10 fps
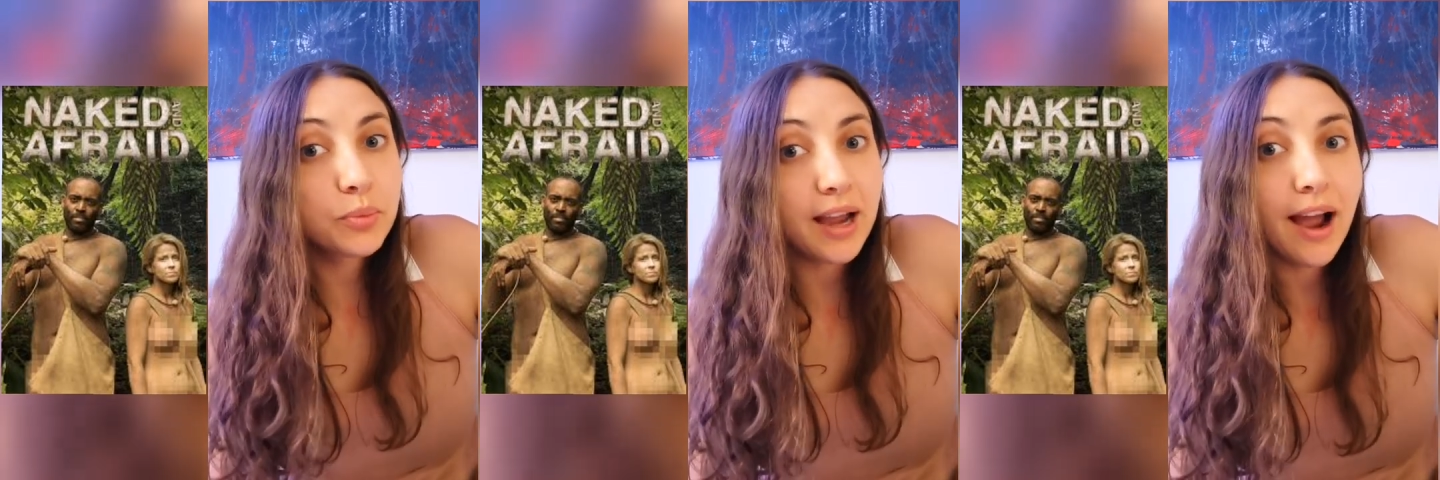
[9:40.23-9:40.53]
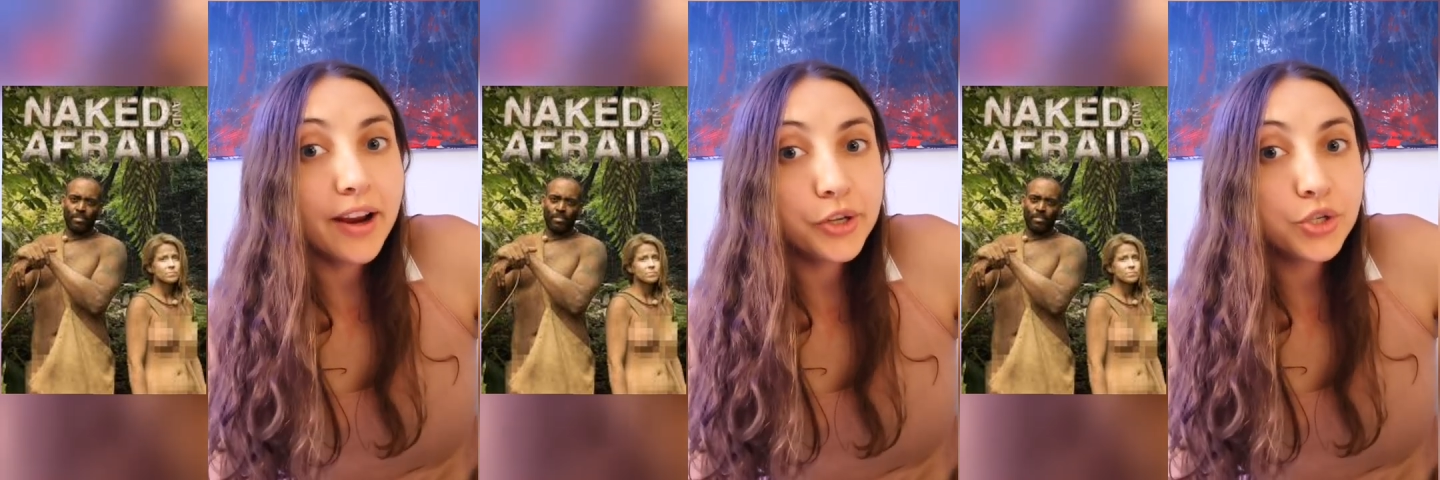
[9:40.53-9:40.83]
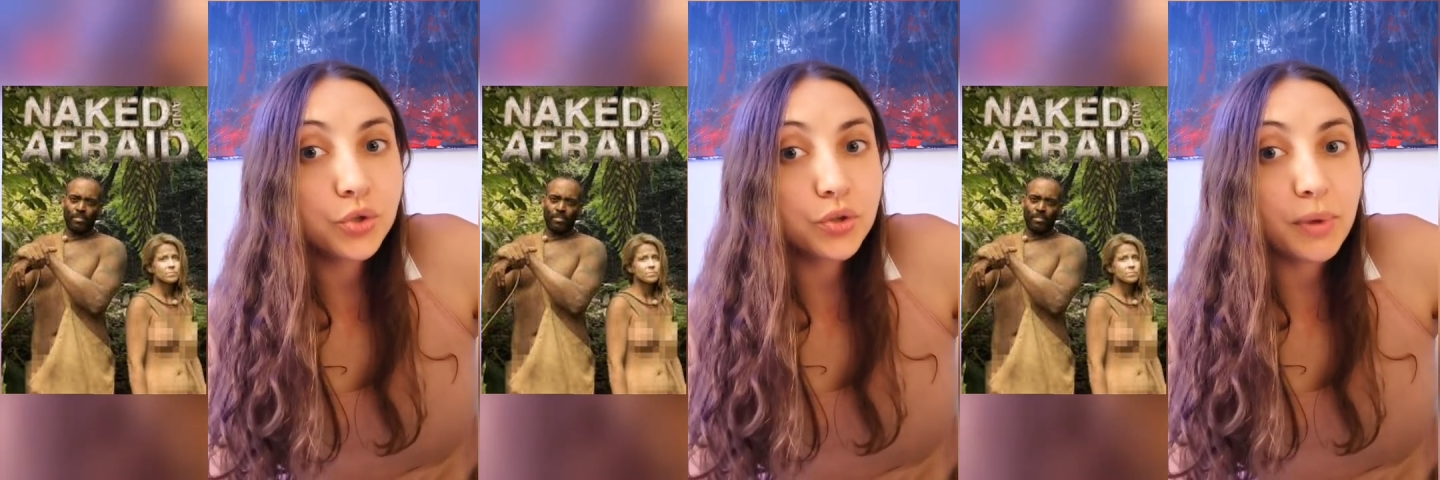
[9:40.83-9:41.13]
behind
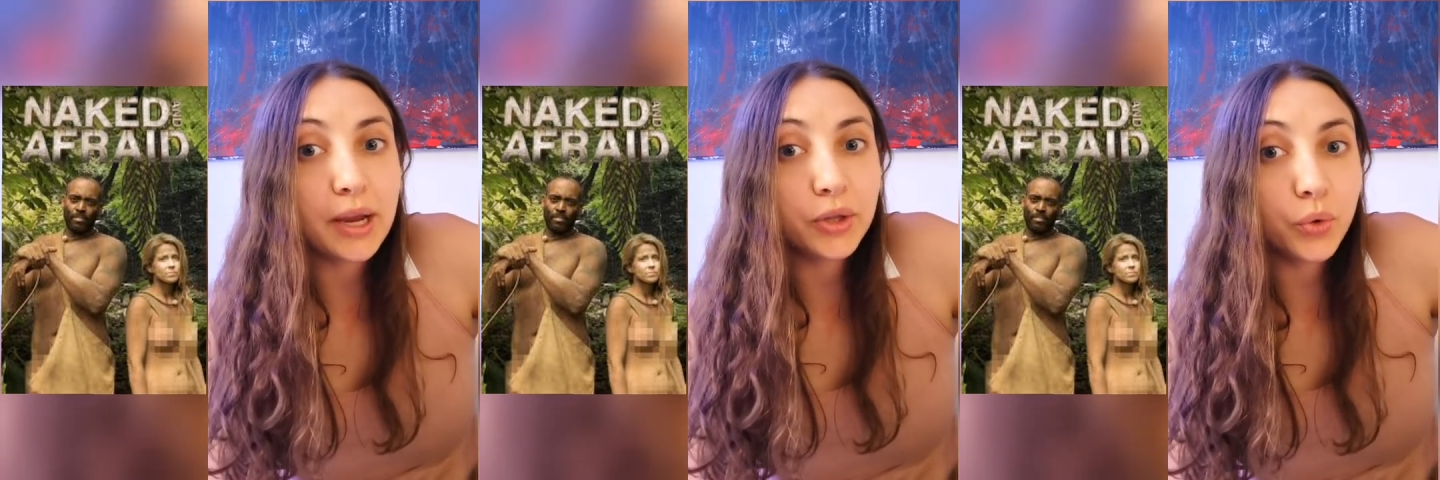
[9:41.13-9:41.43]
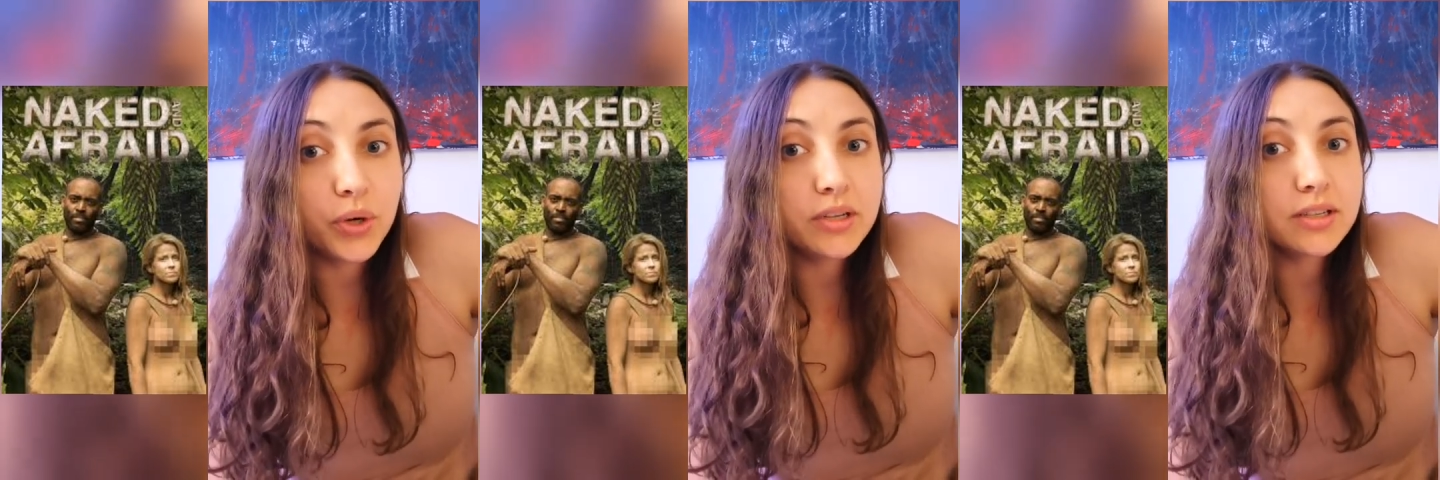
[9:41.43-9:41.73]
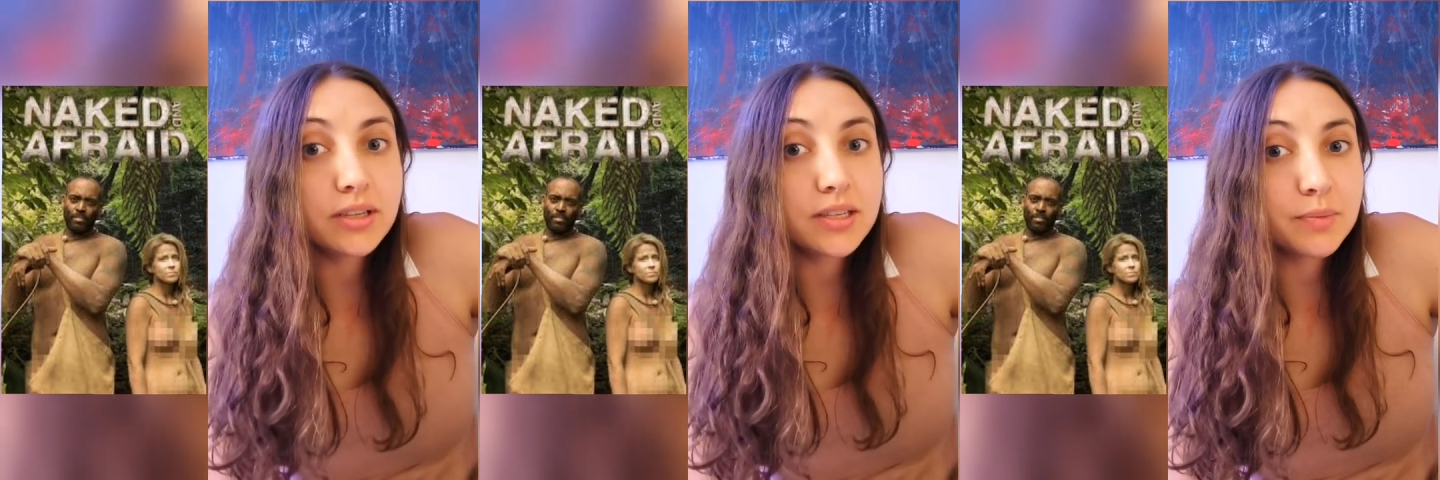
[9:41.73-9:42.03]
you to make
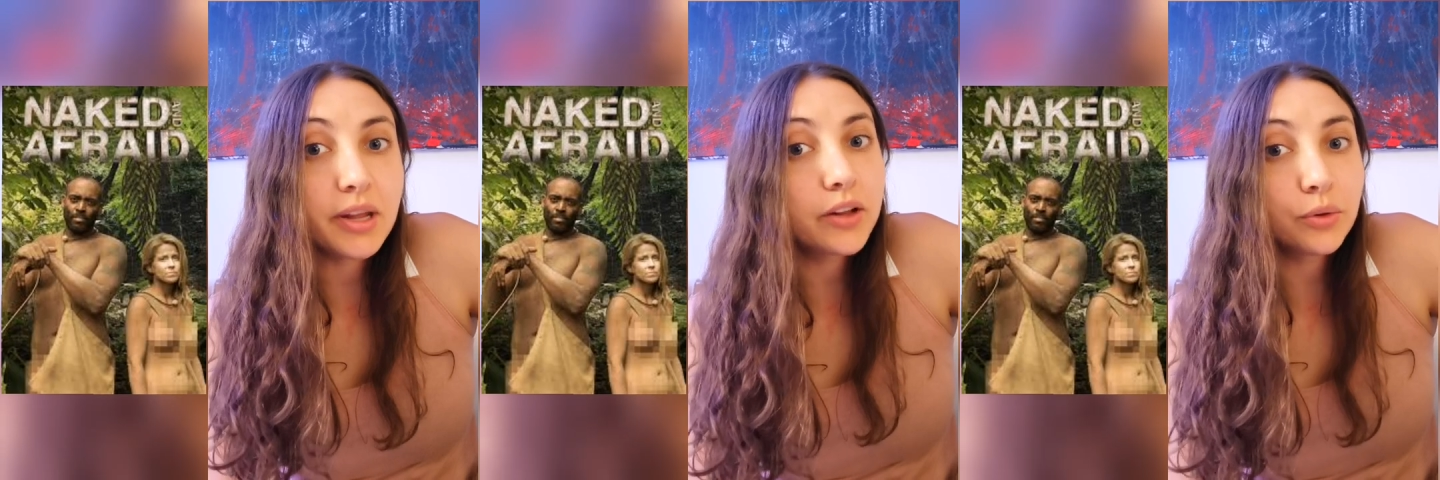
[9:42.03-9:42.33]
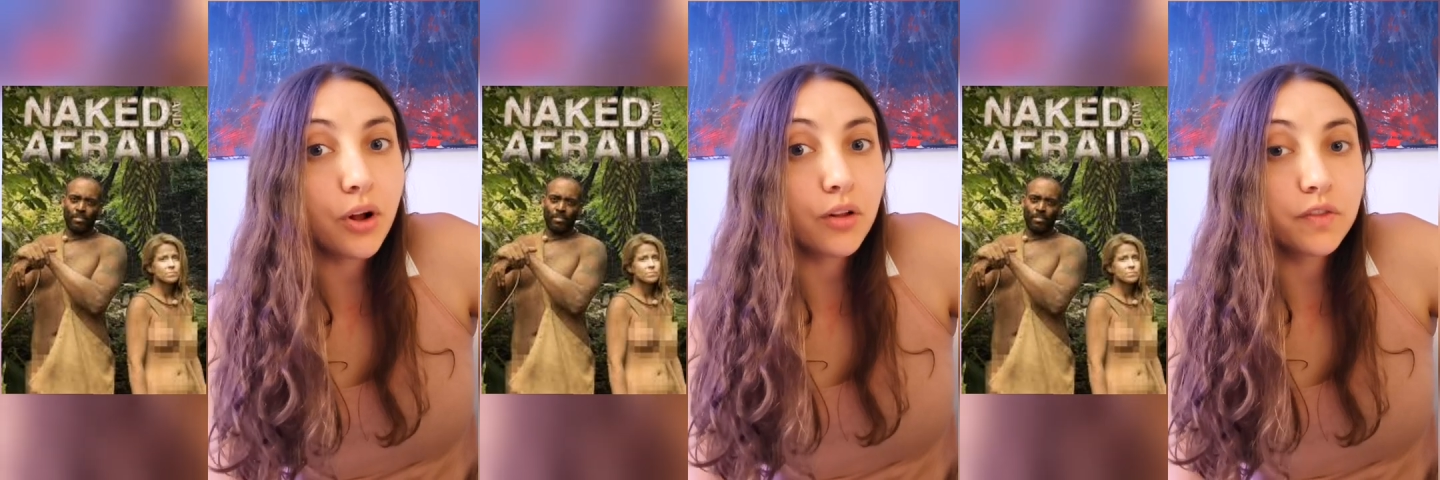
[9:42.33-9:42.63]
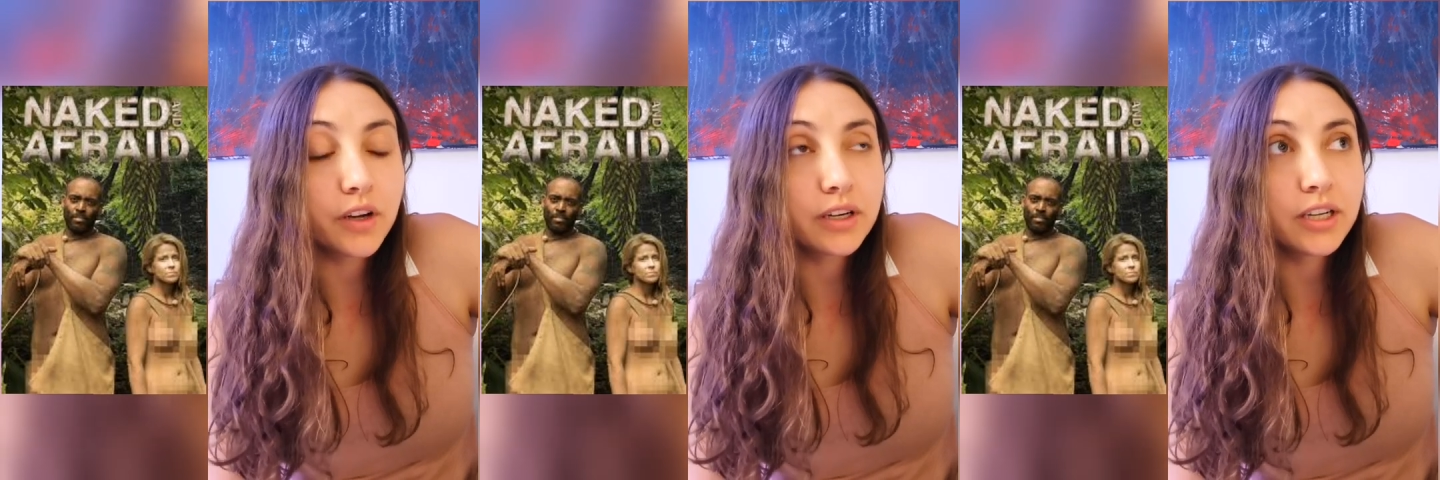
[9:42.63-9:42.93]
noise and smell all
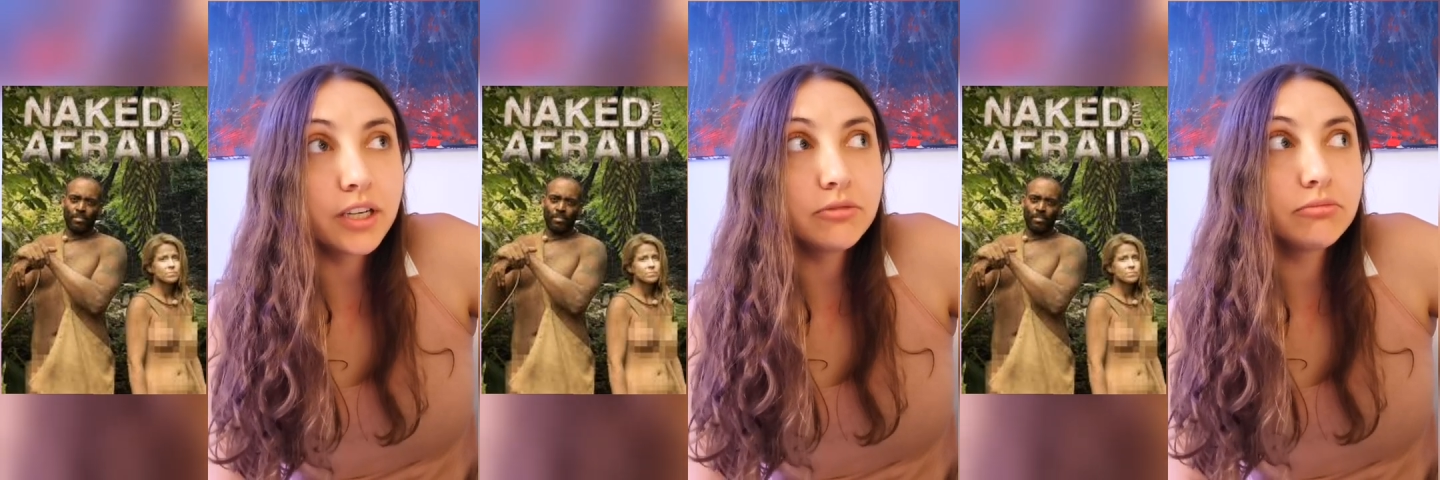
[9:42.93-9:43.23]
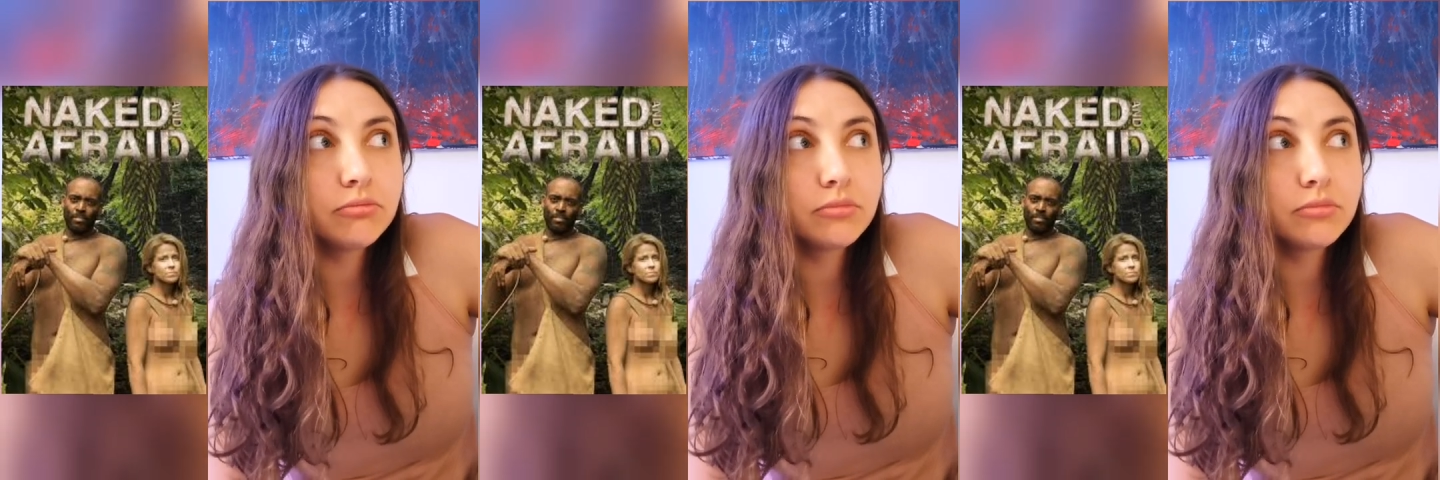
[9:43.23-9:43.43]
funky,